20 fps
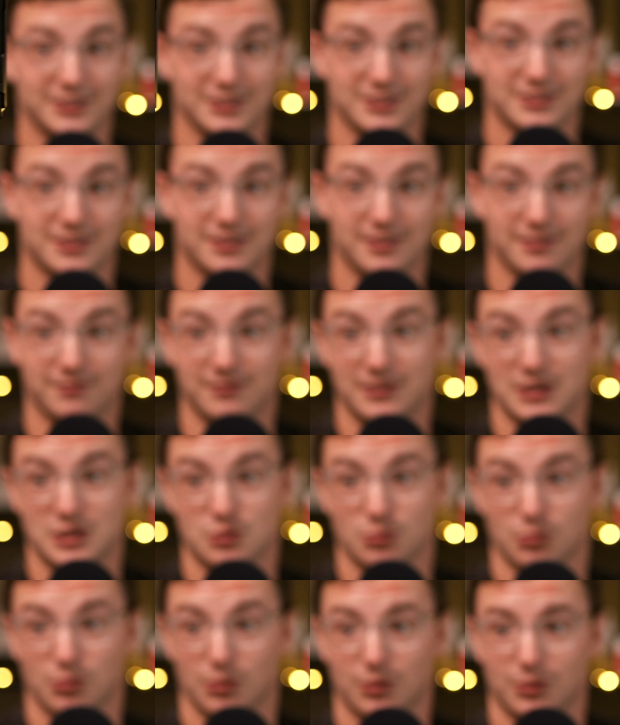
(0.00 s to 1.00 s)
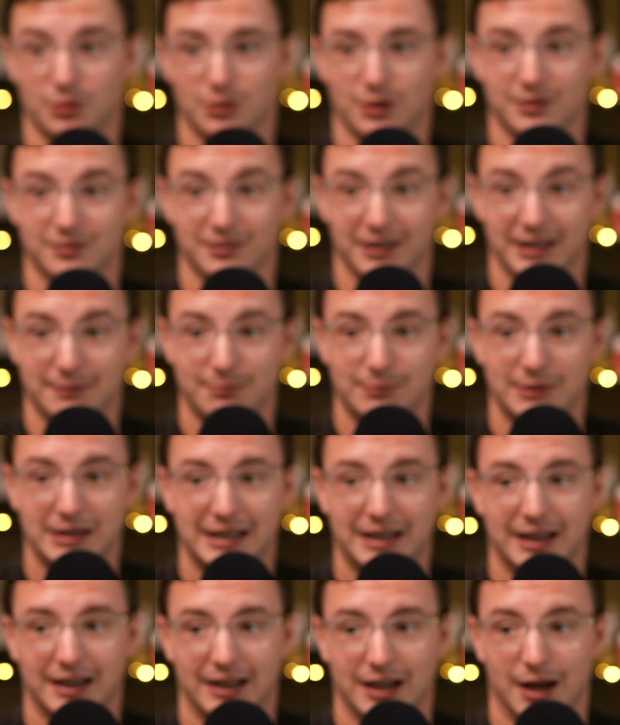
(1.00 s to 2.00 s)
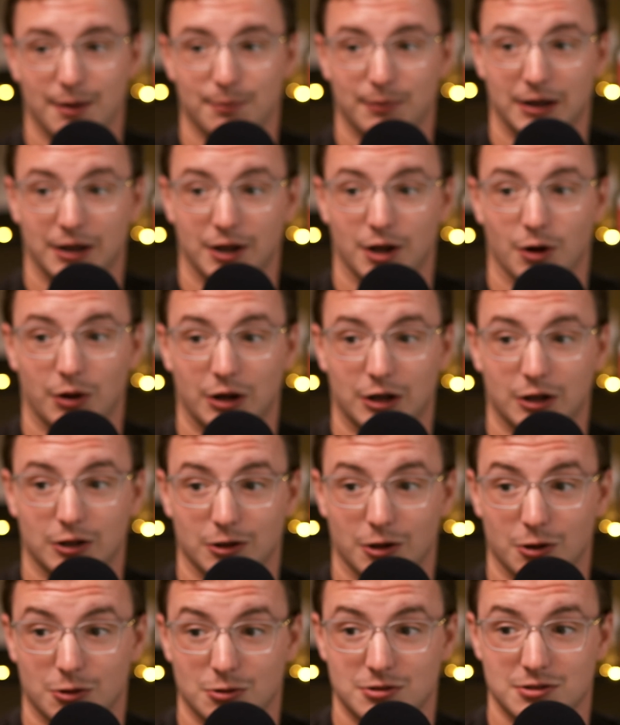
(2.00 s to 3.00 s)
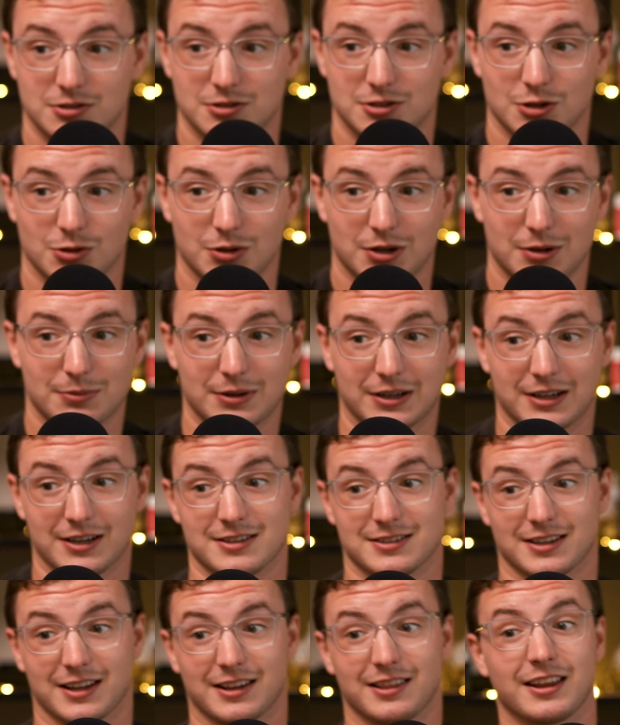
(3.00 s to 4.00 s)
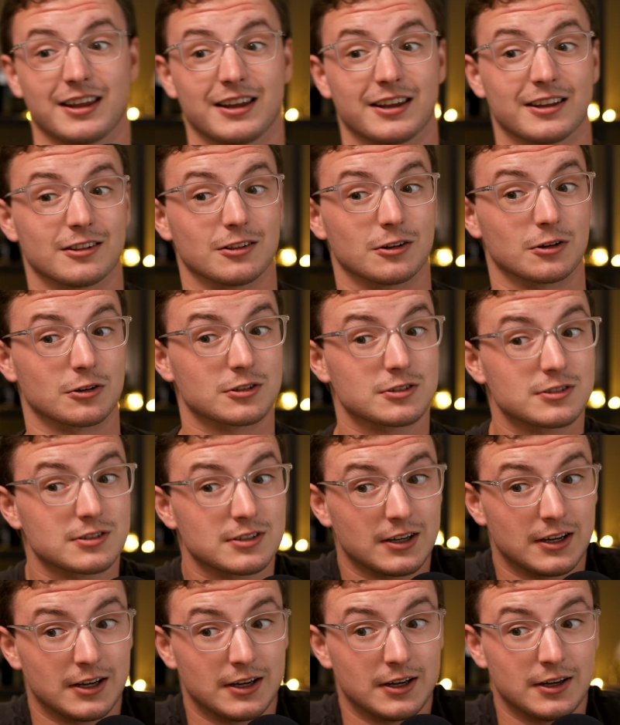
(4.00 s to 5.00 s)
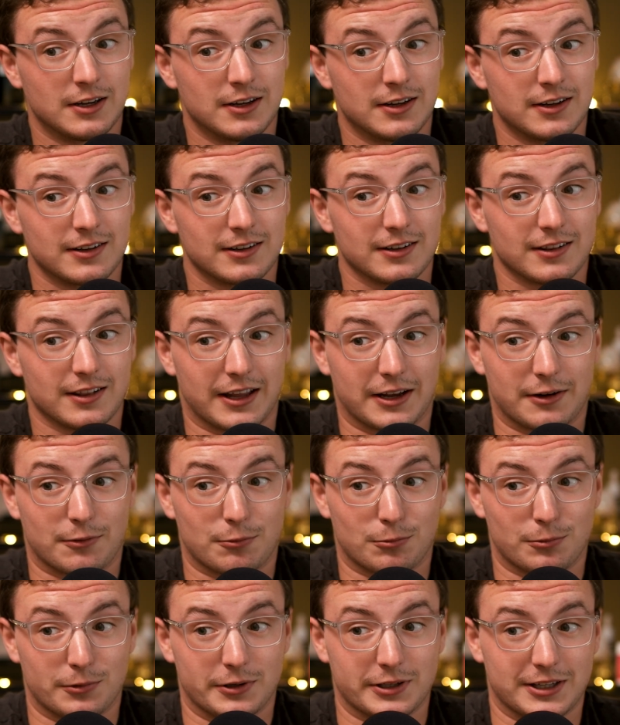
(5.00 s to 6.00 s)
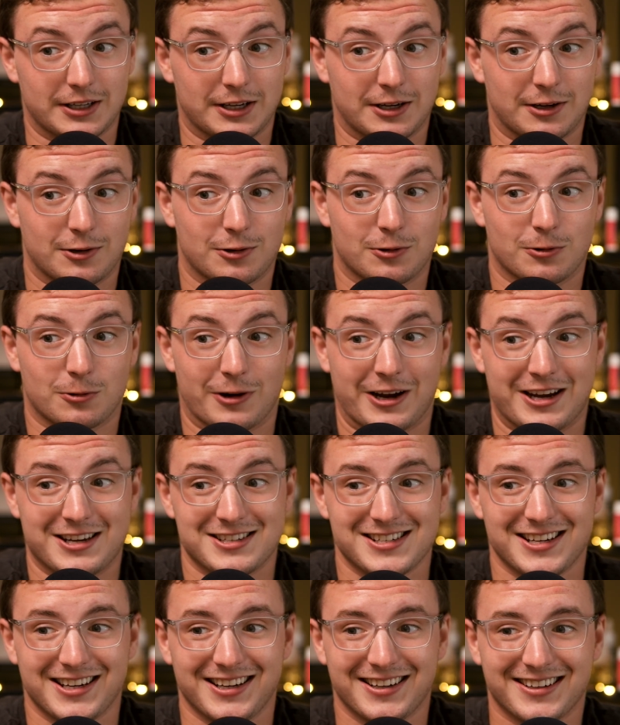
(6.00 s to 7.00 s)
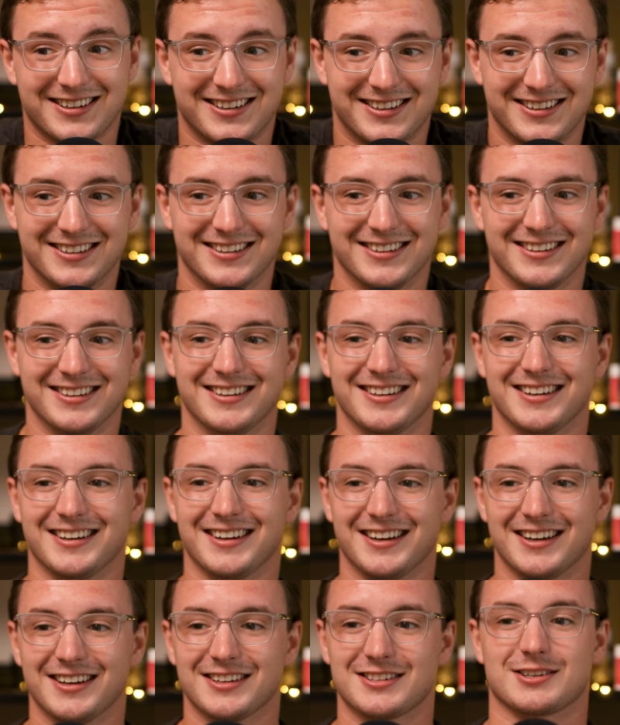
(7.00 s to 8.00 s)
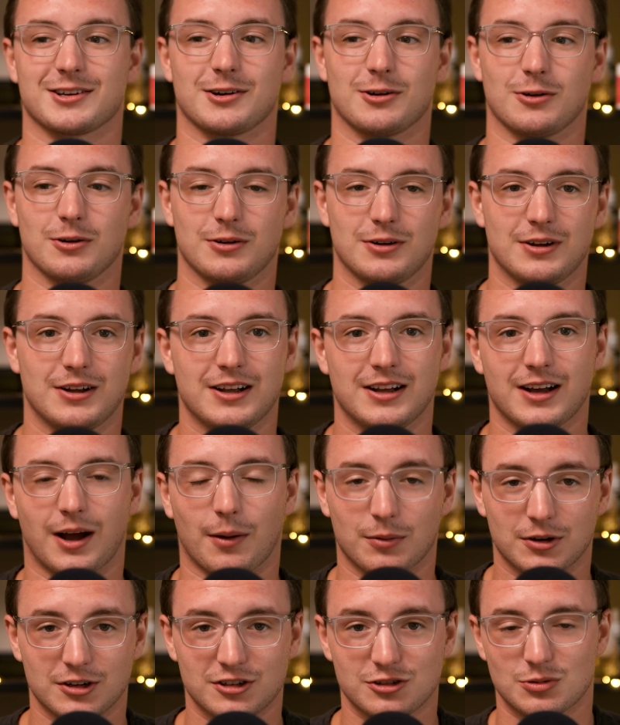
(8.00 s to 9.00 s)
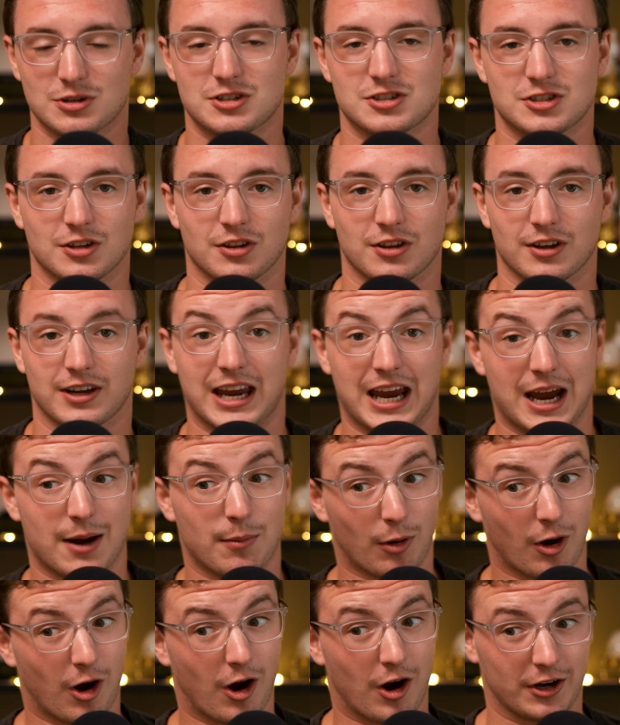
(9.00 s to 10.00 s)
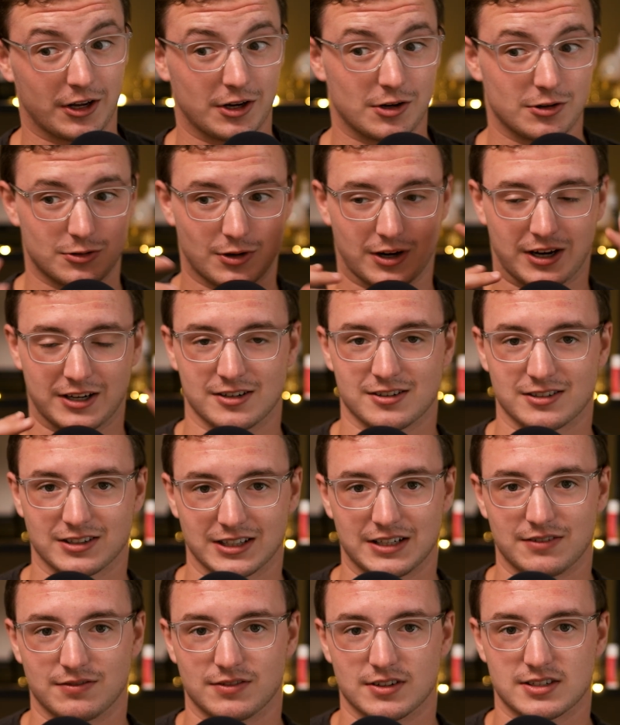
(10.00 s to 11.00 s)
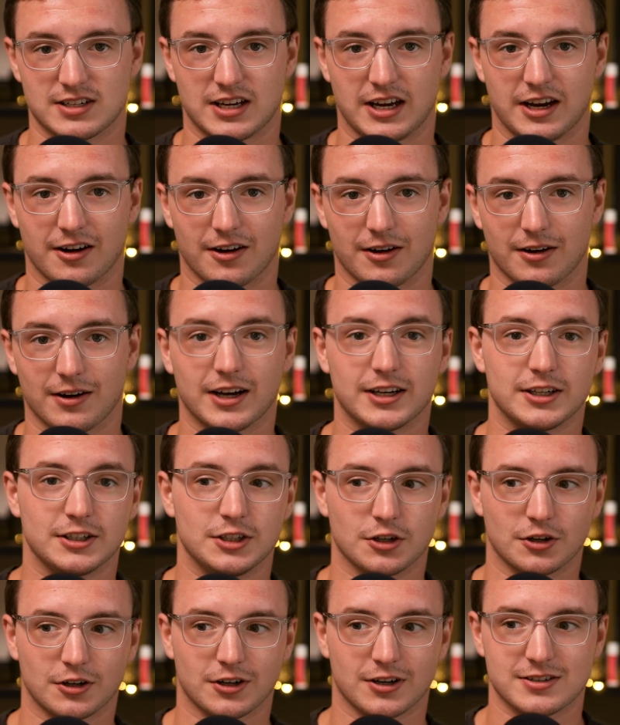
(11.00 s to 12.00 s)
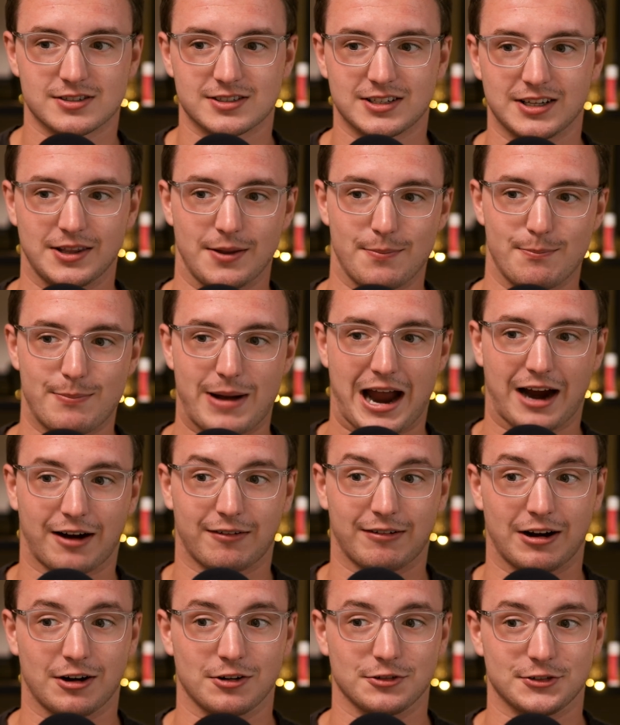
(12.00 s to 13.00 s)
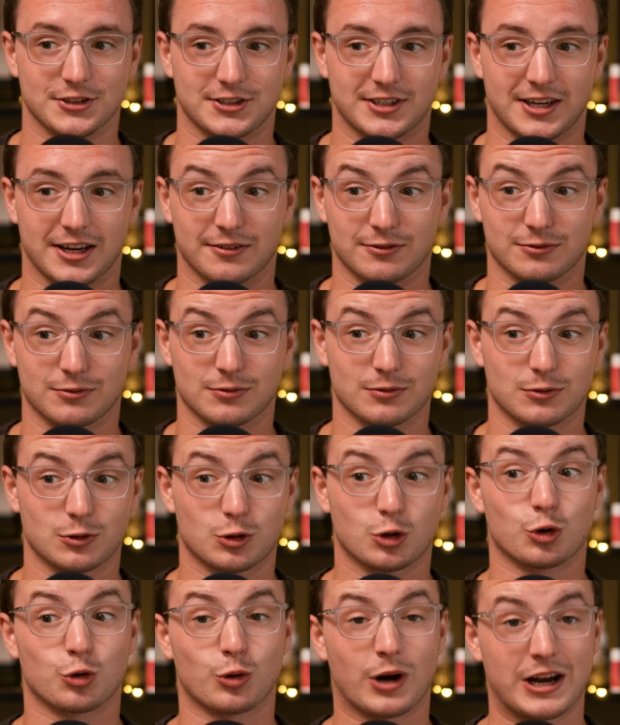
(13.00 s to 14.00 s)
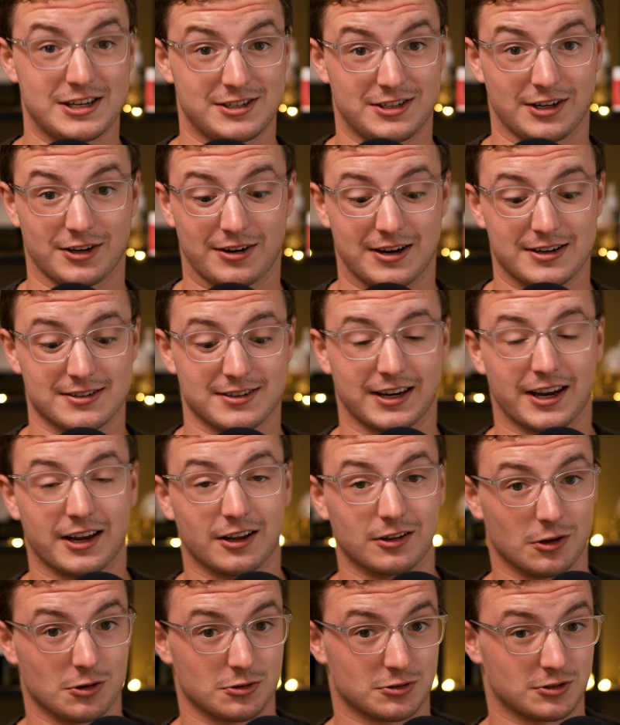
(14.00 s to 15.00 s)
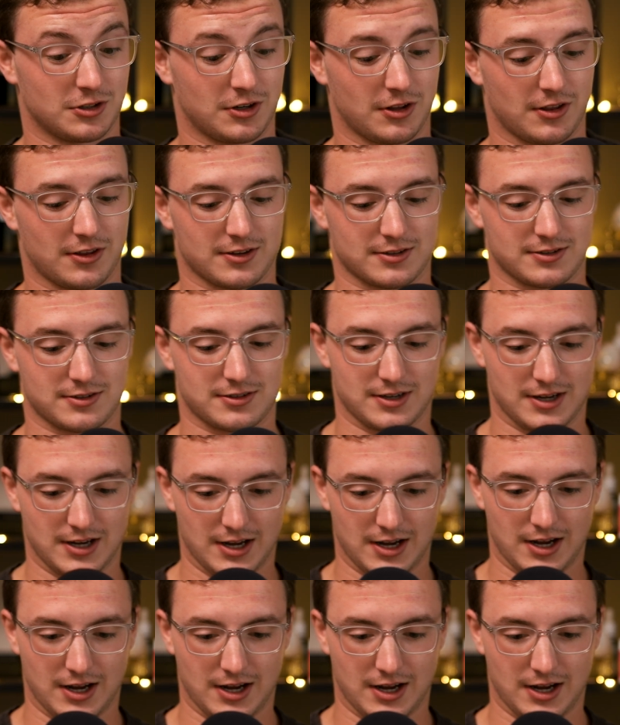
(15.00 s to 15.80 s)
just the visual of like me getting up and going close to it because I think it looks like really crazy. So I'm going to switch to the camera audio so I can just leave this here, and you're going to see the background just get crazier as I get closer to this